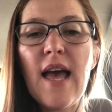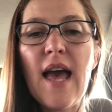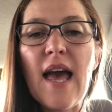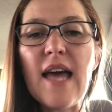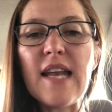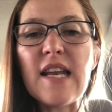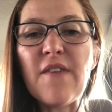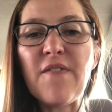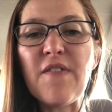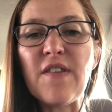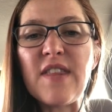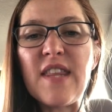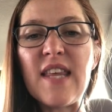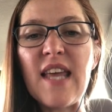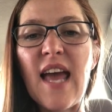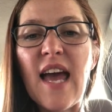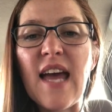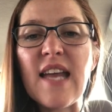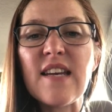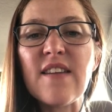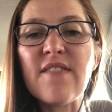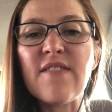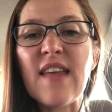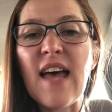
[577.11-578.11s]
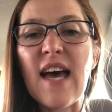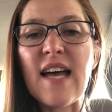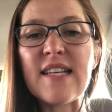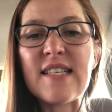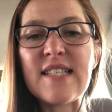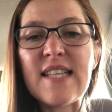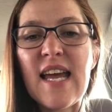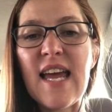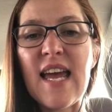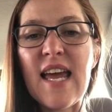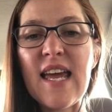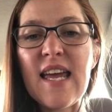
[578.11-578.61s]
And if at the end of that
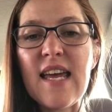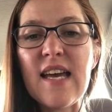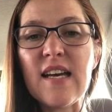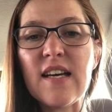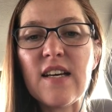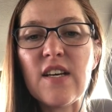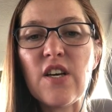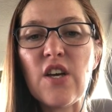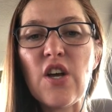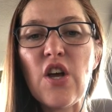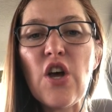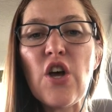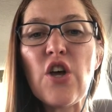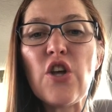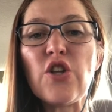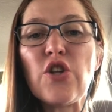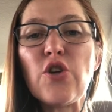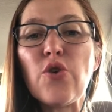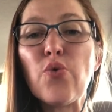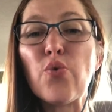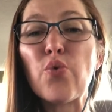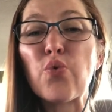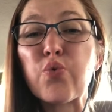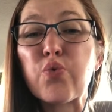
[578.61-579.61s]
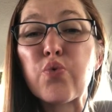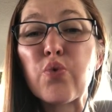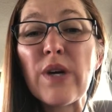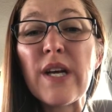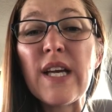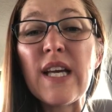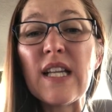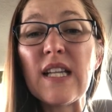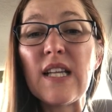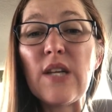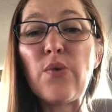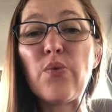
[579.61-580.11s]
day, you
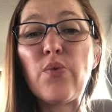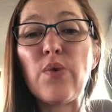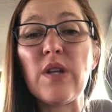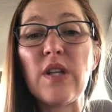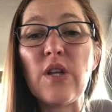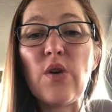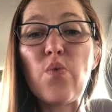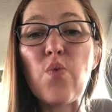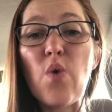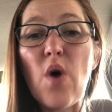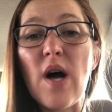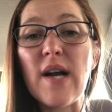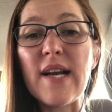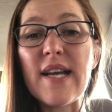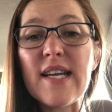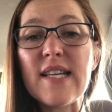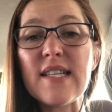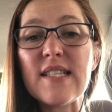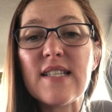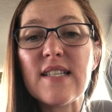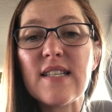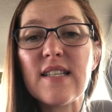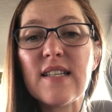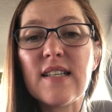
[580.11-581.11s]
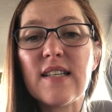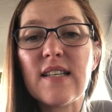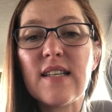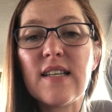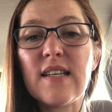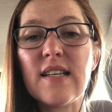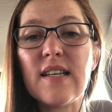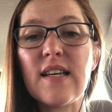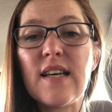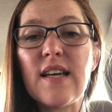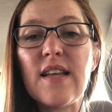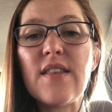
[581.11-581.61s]
really, really want it,
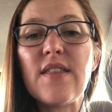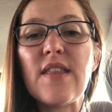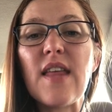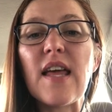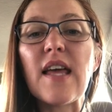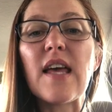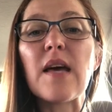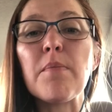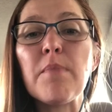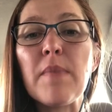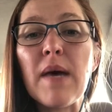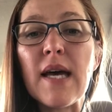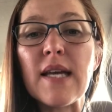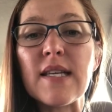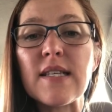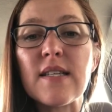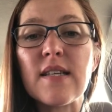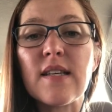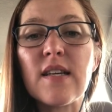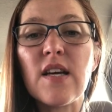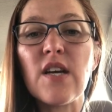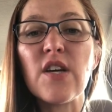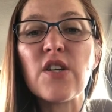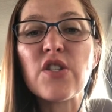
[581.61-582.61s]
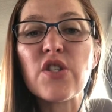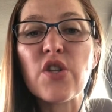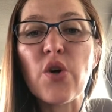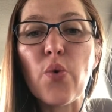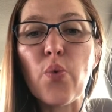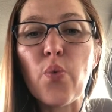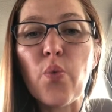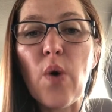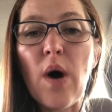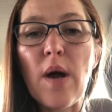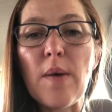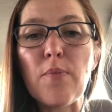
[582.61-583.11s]
then commit to
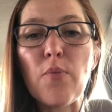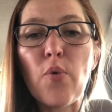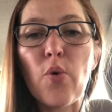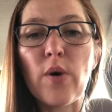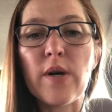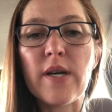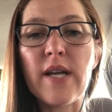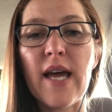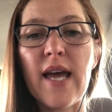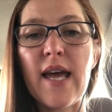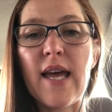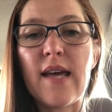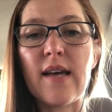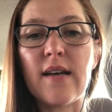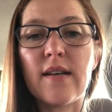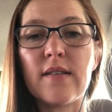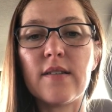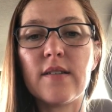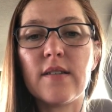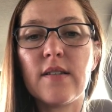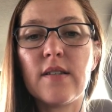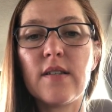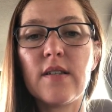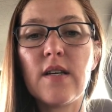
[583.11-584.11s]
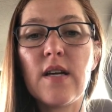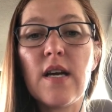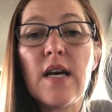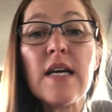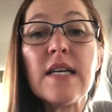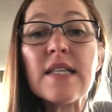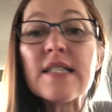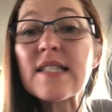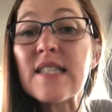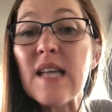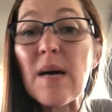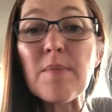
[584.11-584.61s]
one more day.
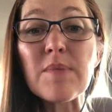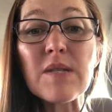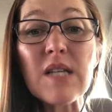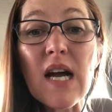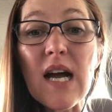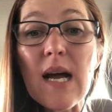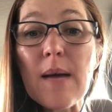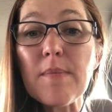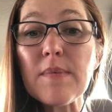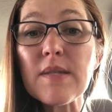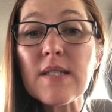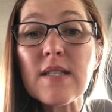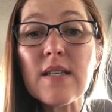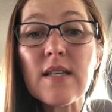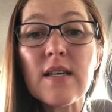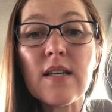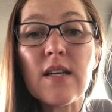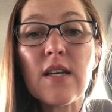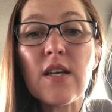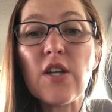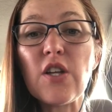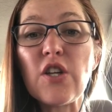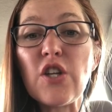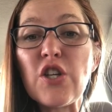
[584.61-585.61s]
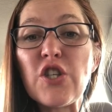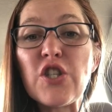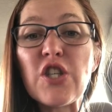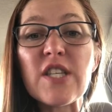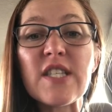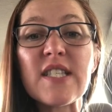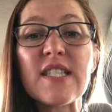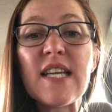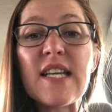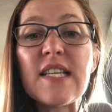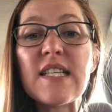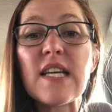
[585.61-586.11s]
Sometimes you
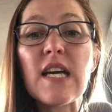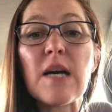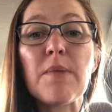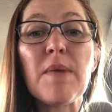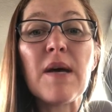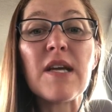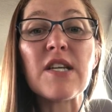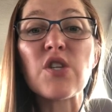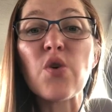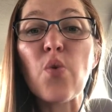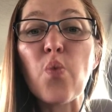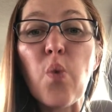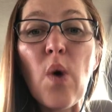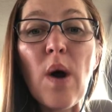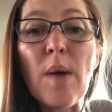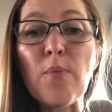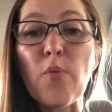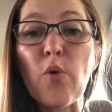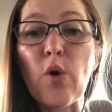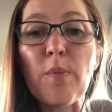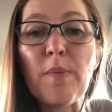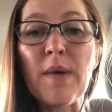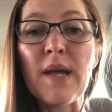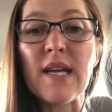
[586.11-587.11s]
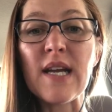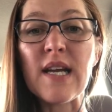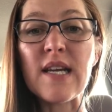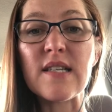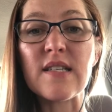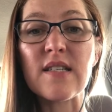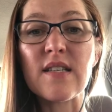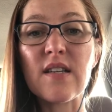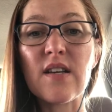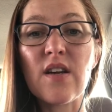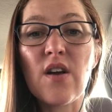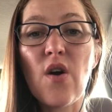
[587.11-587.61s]
just need to commit to 1 more
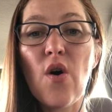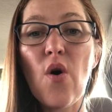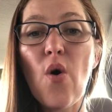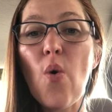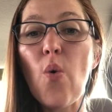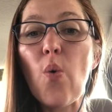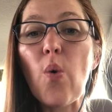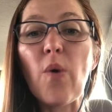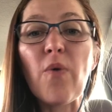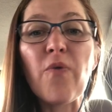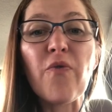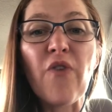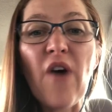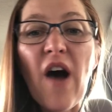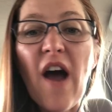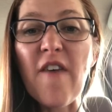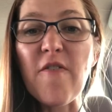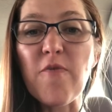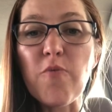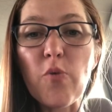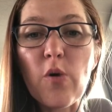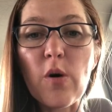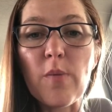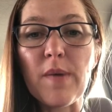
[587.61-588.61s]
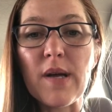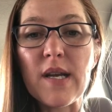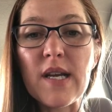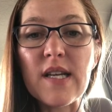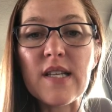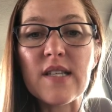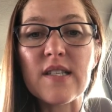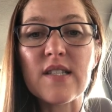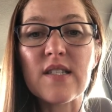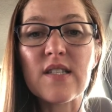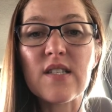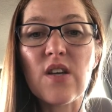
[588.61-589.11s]
minute, or 5 more
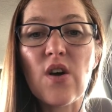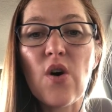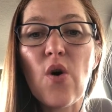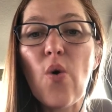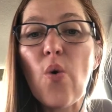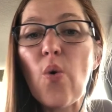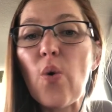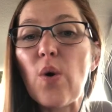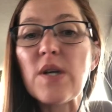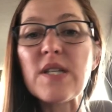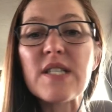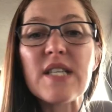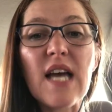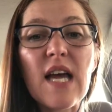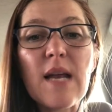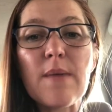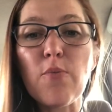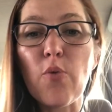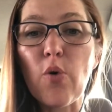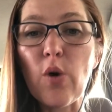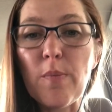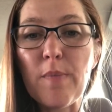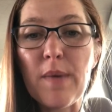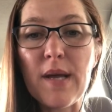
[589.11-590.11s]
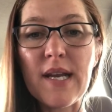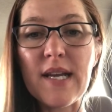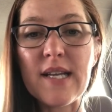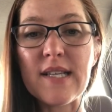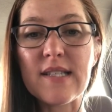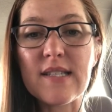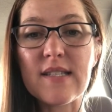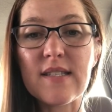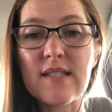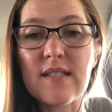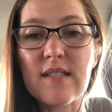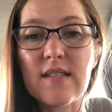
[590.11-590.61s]
minutes, or 10 more
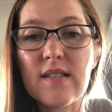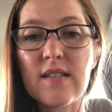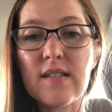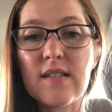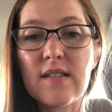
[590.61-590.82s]
minutes.